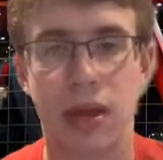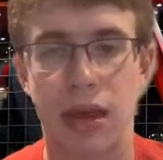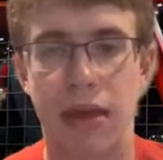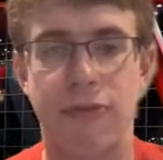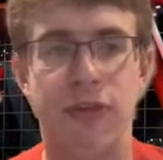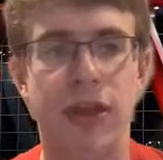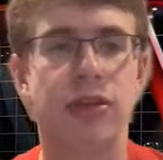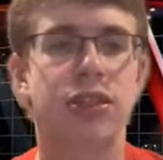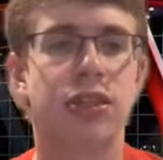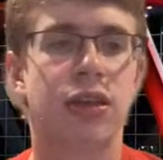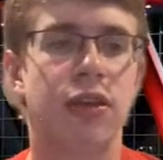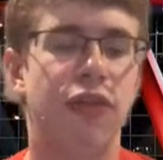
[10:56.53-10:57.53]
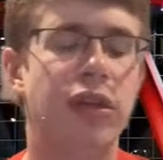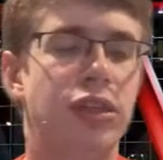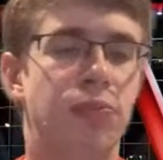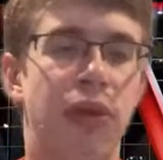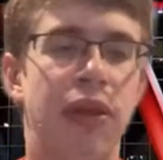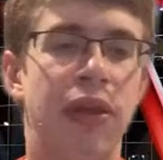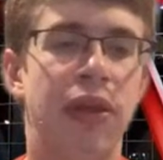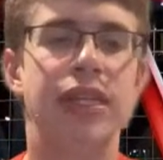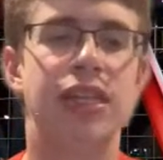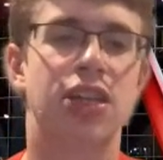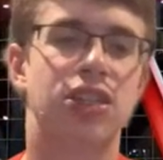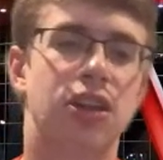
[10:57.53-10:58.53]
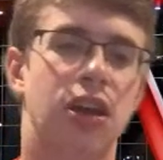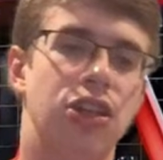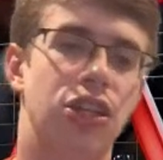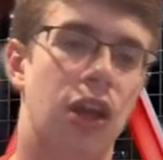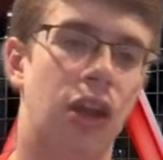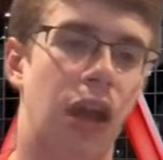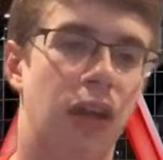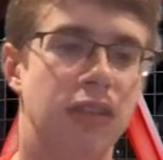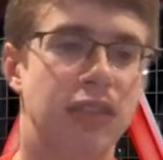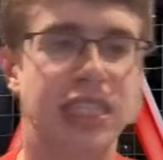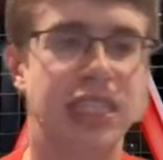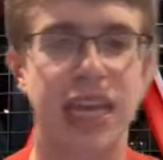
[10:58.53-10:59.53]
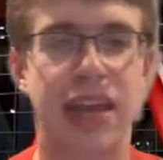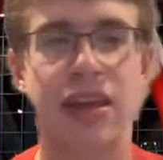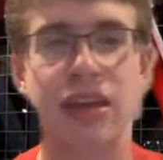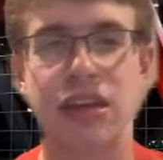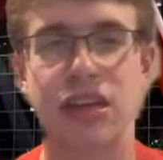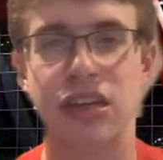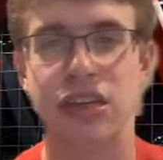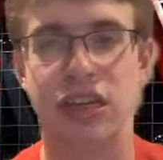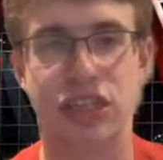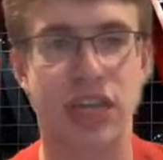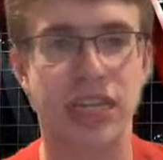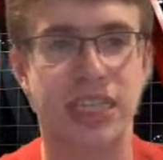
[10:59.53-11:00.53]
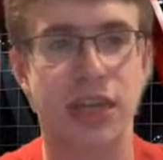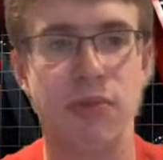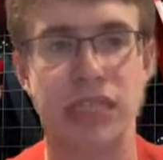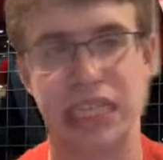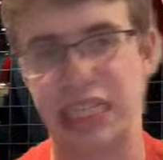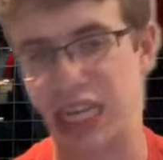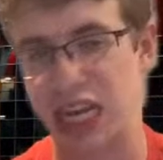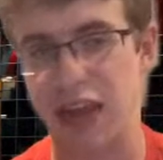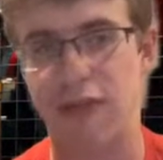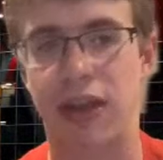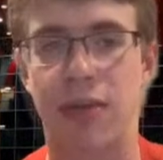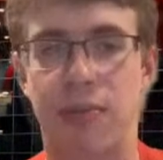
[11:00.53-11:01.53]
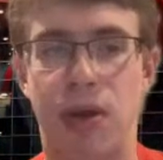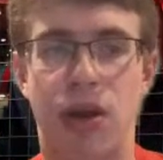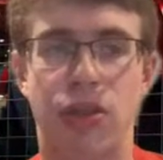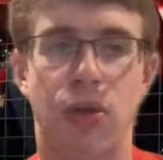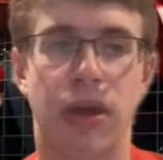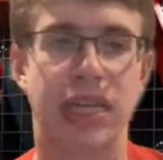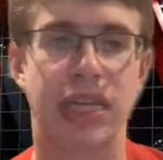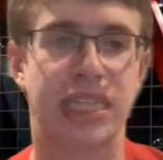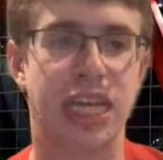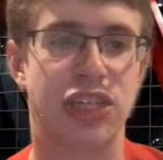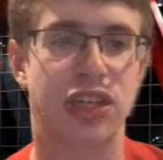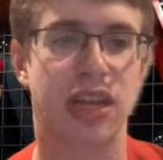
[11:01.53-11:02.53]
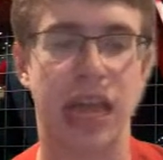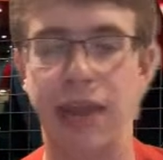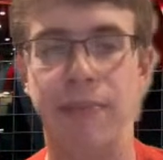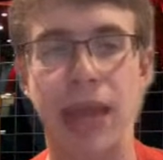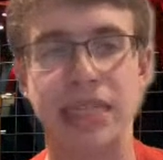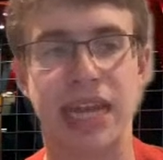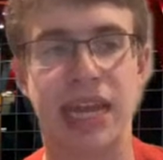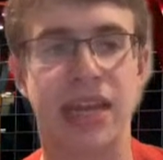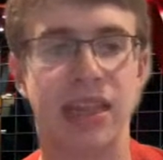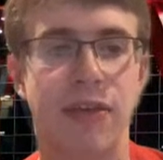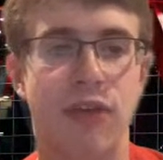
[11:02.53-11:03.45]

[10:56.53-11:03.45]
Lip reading: And Fields briefly touched on John Collins. He said JC was a significant part of the organization, and he maintained level